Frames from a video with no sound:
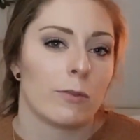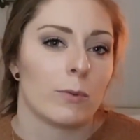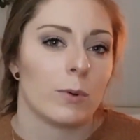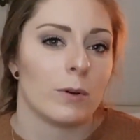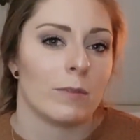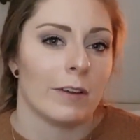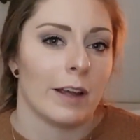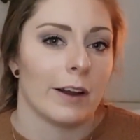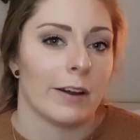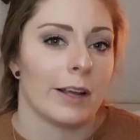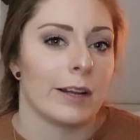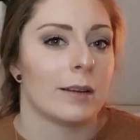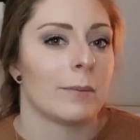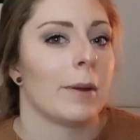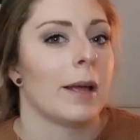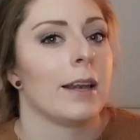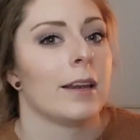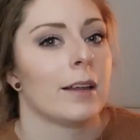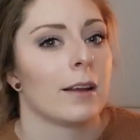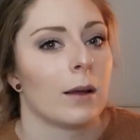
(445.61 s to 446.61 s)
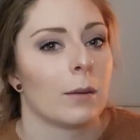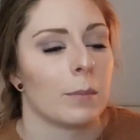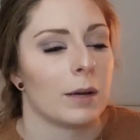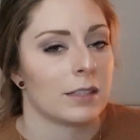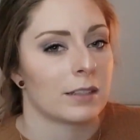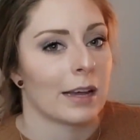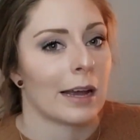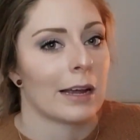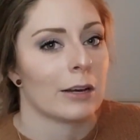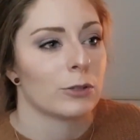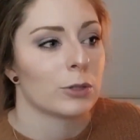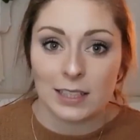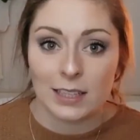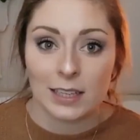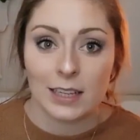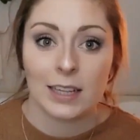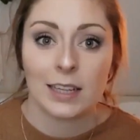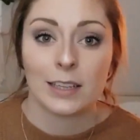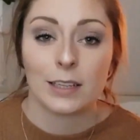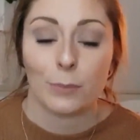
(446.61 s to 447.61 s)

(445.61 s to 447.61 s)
will vary depending on my schedule.